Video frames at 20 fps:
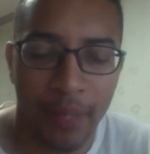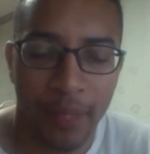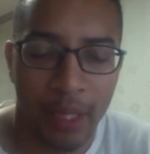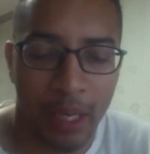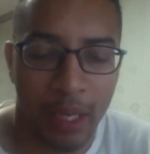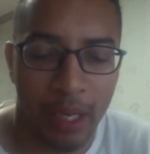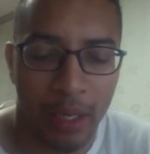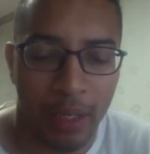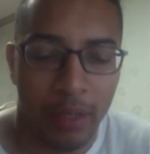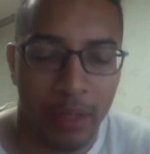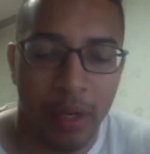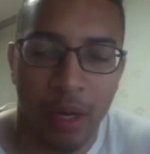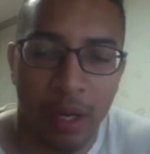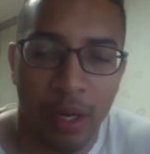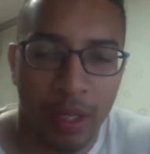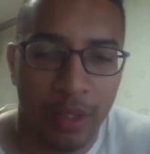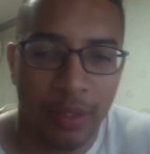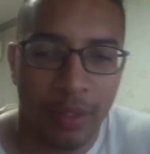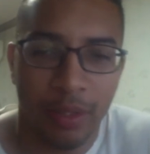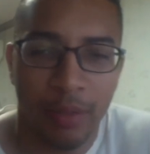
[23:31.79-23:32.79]
and it
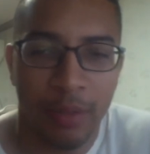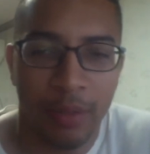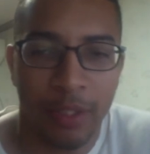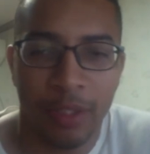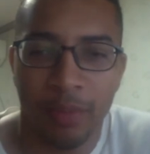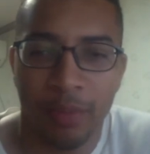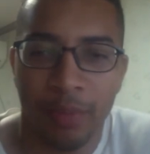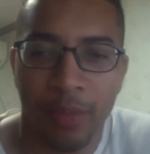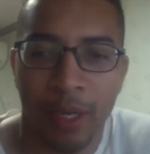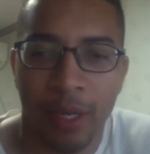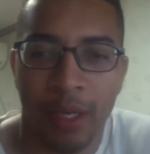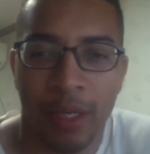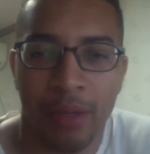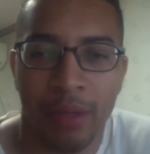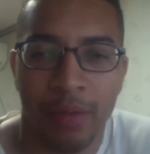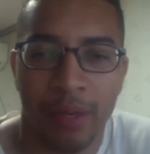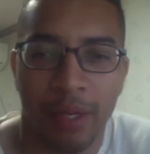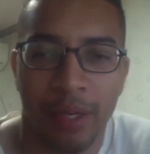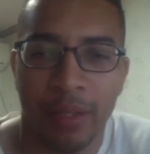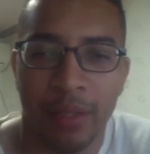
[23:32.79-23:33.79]
cost so much
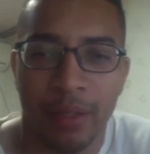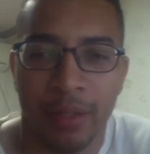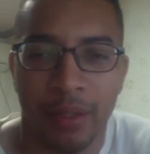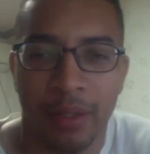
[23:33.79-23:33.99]
money, right?